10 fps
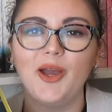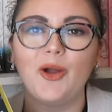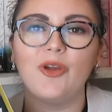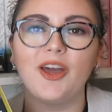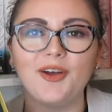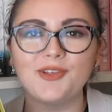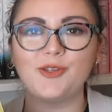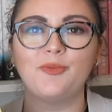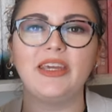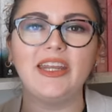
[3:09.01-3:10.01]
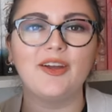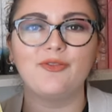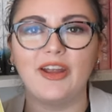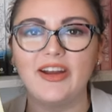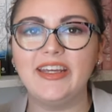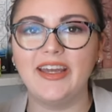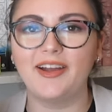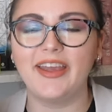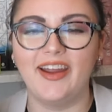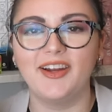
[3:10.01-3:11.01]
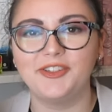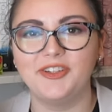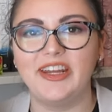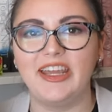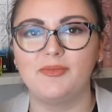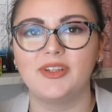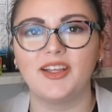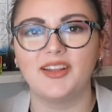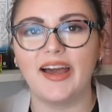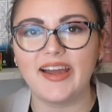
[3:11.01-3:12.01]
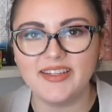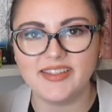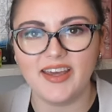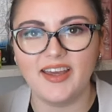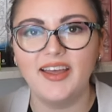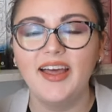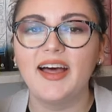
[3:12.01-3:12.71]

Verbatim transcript: We also meet a very young character named Eliza.